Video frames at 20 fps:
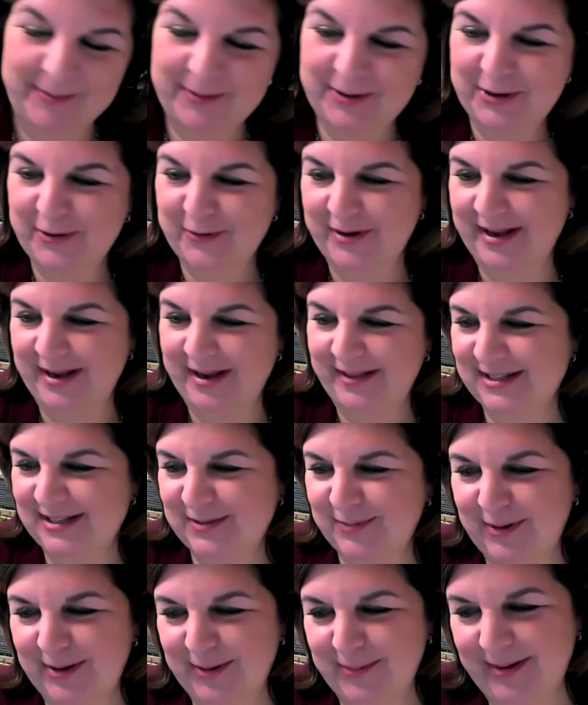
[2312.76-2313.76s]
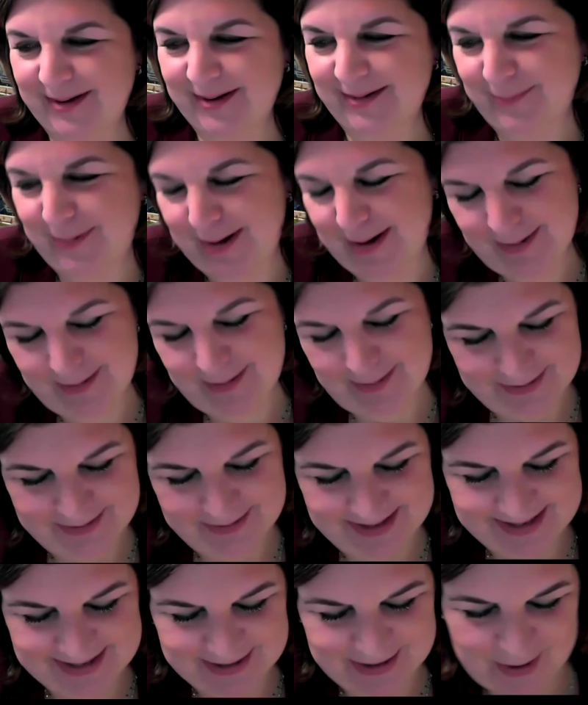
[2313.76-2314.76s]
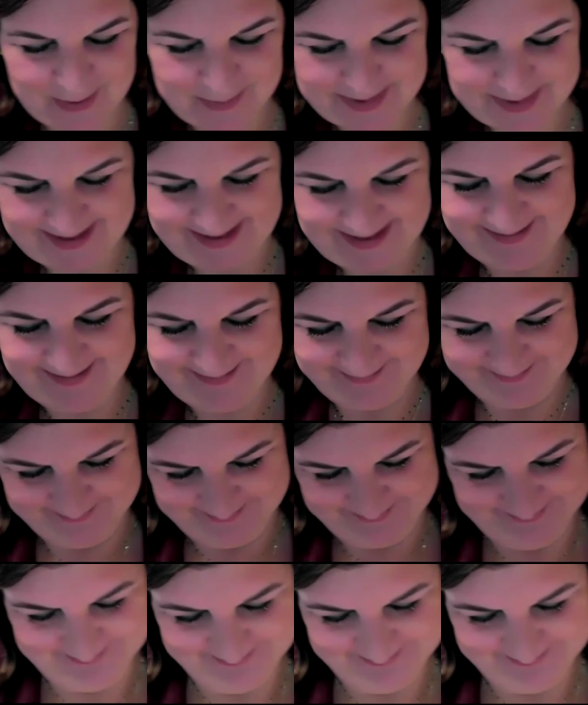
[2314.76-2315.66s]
I would agree. That's where you need to go, Mehdi.